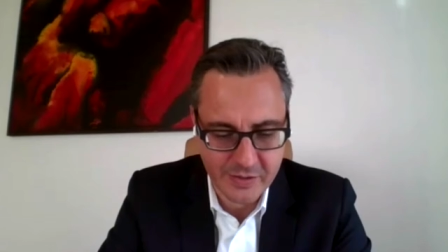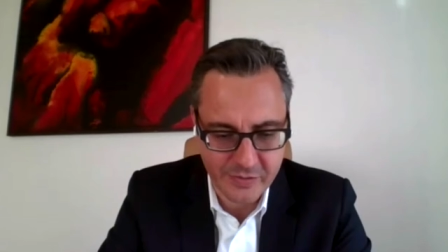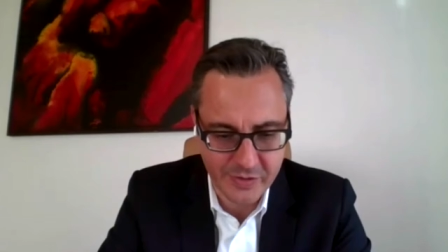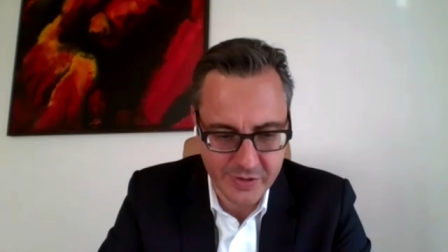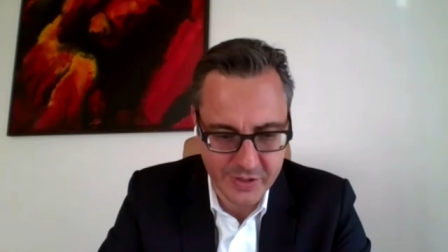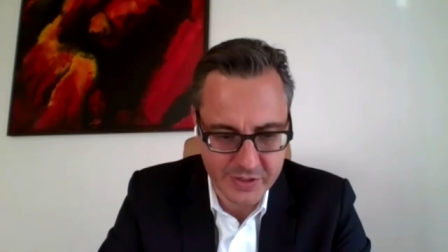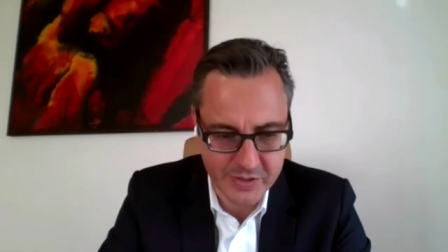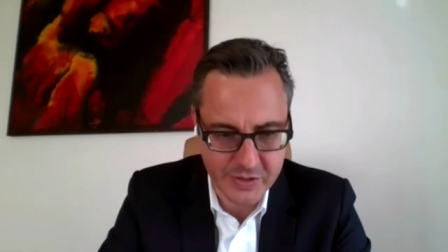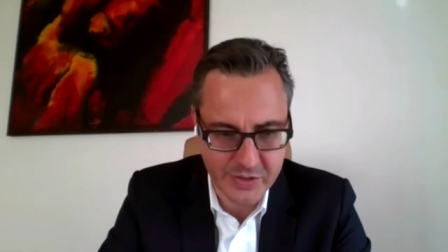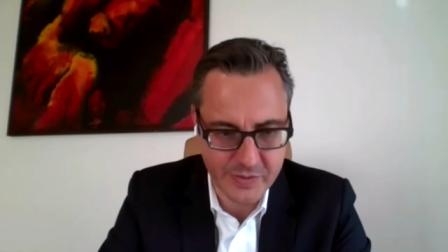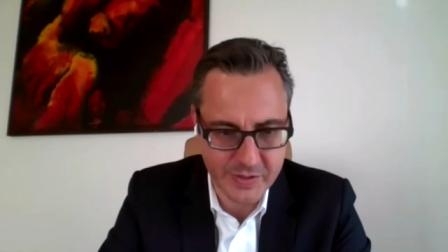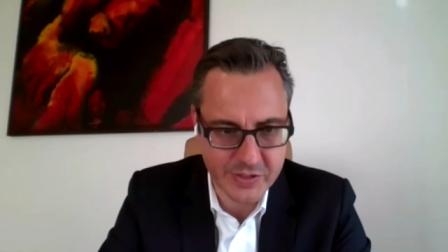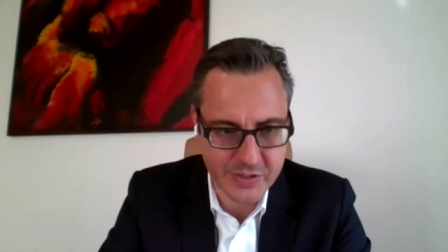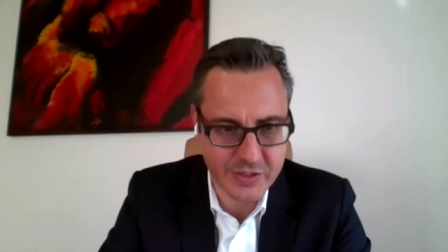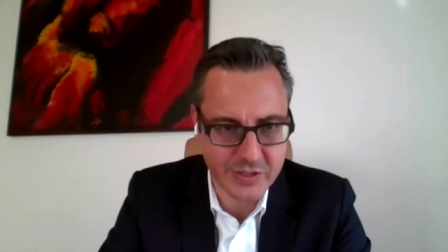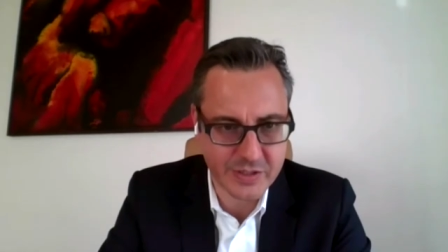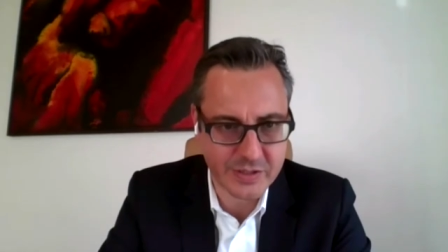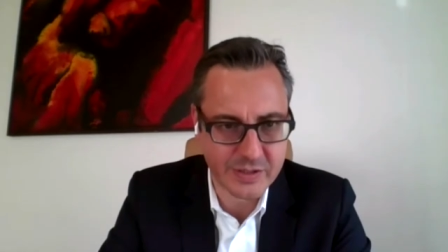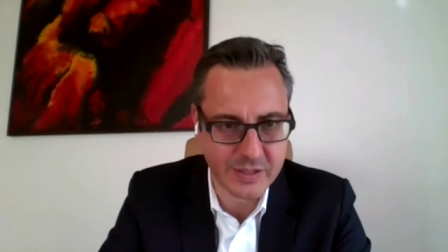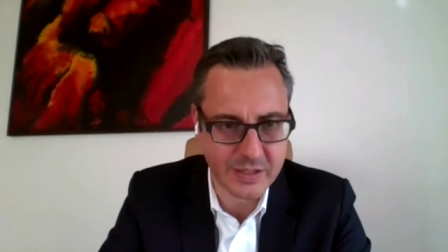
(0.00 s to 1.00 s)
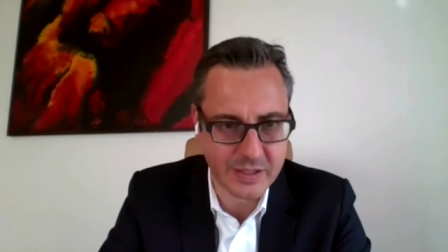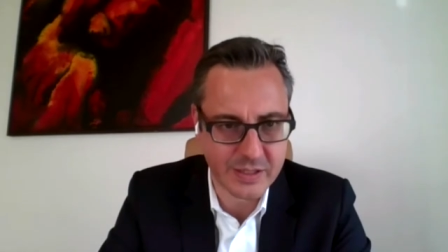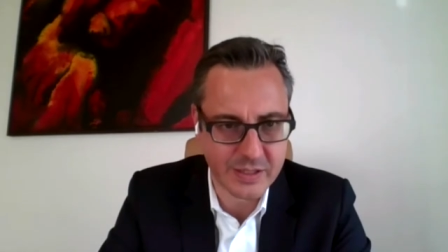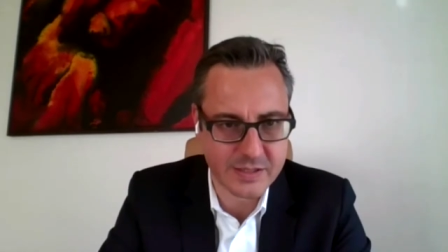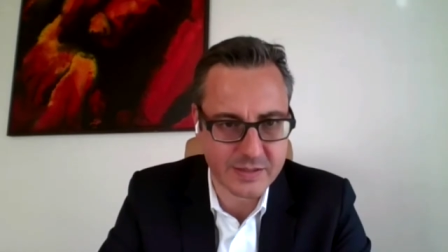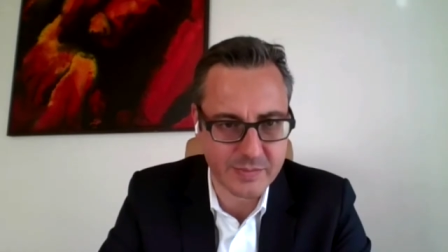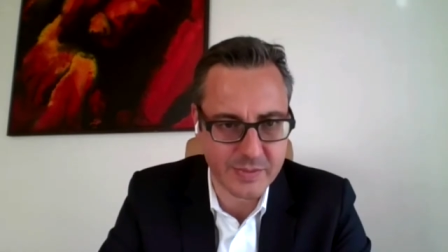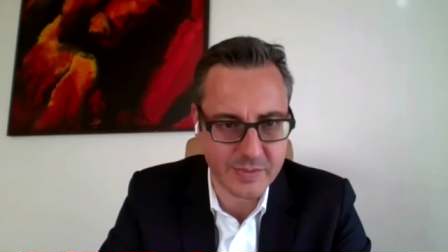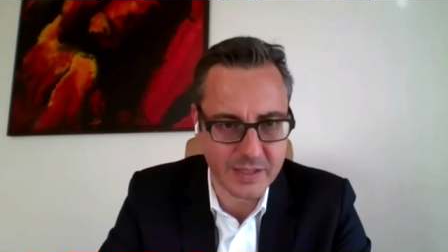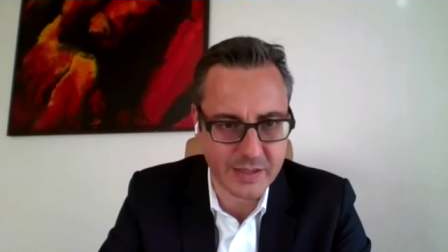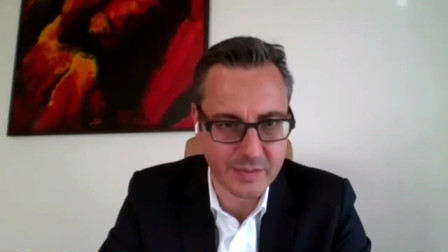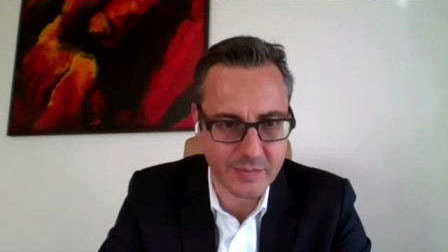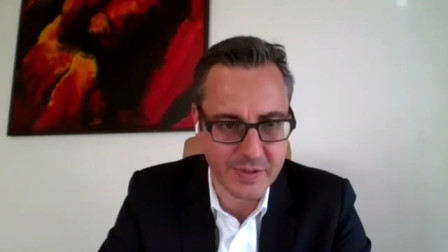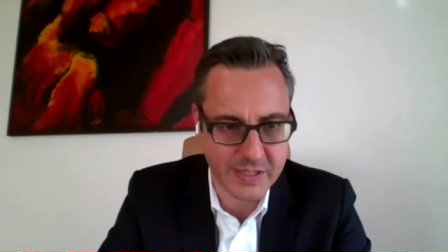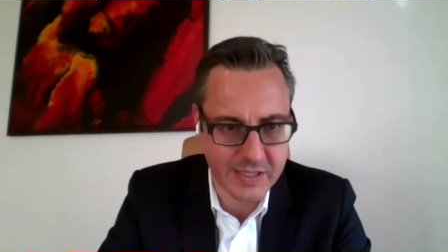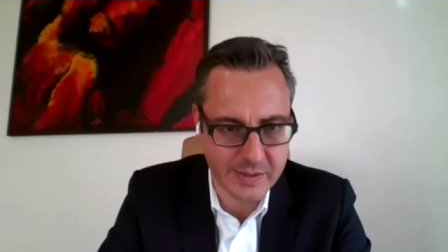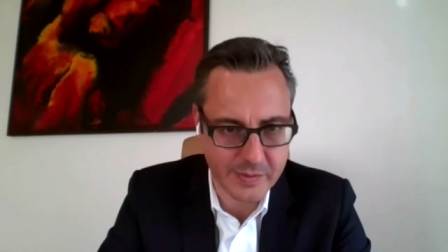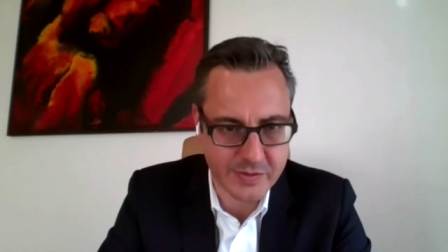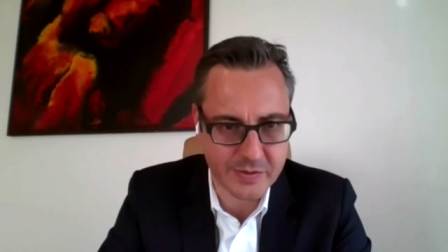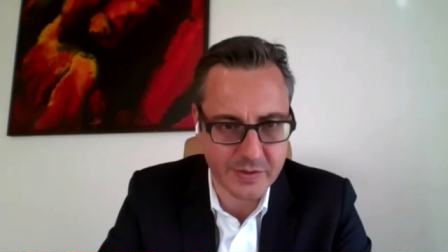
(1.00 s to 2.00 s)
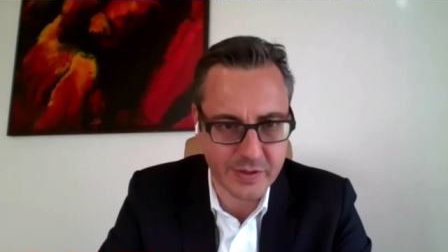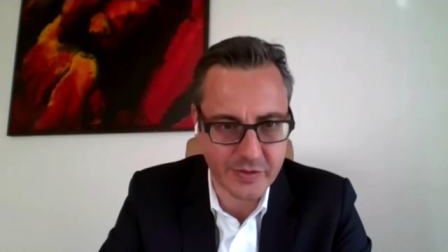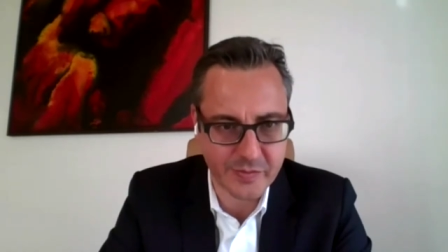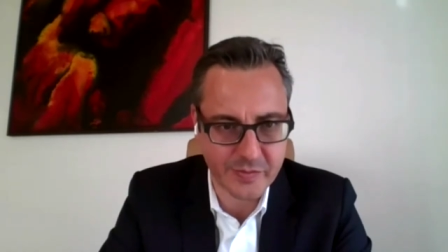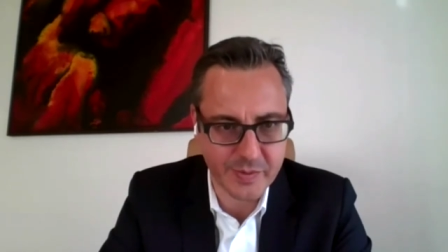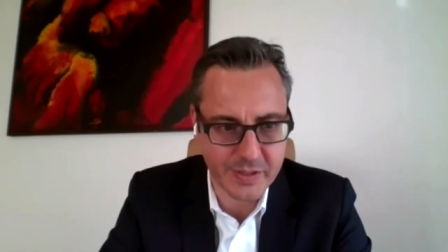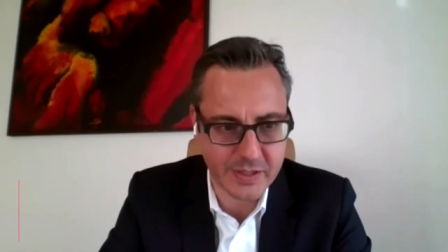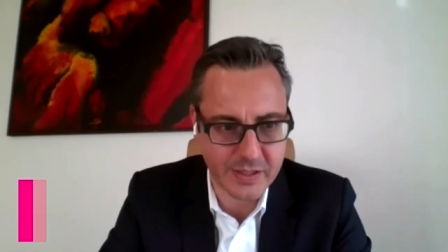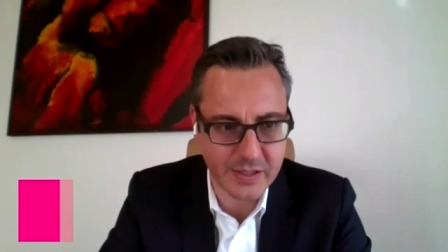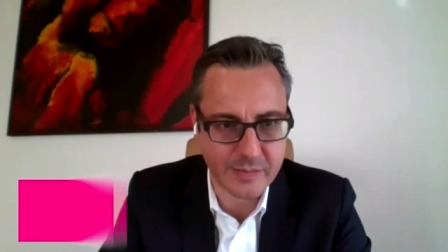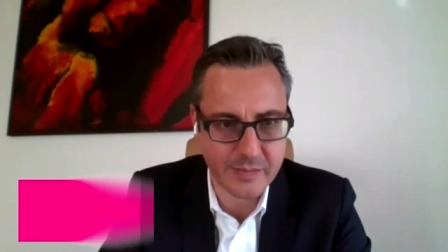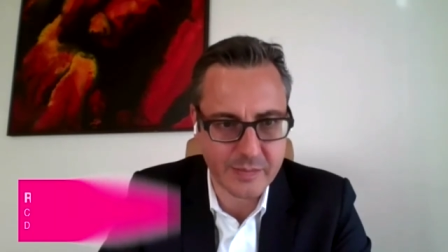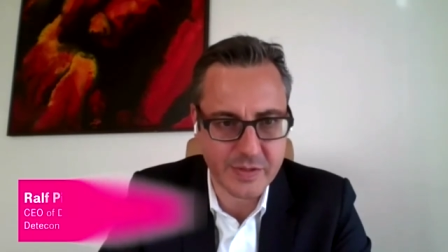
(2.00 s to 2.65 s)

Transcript: for that question. Yes, my, my name is Ralph Pichler.